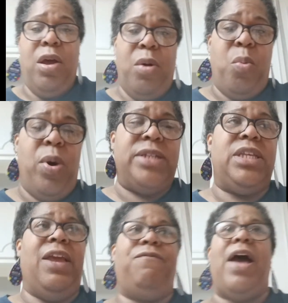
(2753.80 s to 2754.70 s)

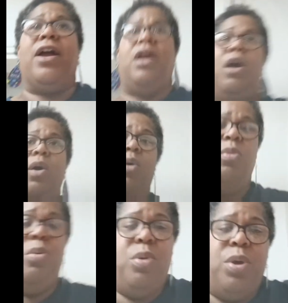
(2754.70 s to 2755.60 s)
was if I
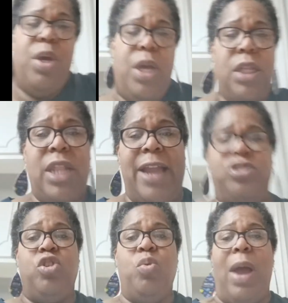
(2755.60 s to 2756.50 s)
go
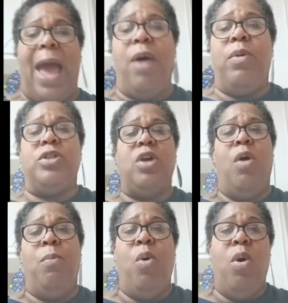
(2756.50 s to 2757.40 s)
like 2 hours
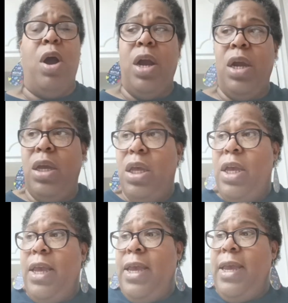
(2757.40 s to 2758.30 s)
or more,
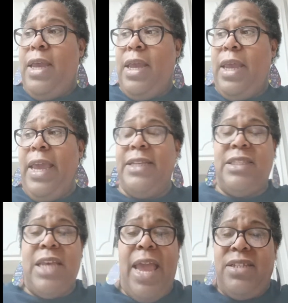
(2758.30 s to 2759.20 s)

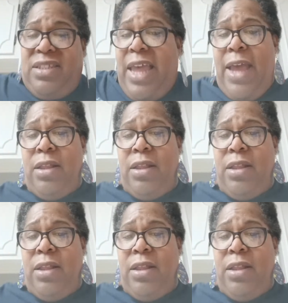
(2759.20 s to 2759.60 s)
it takes that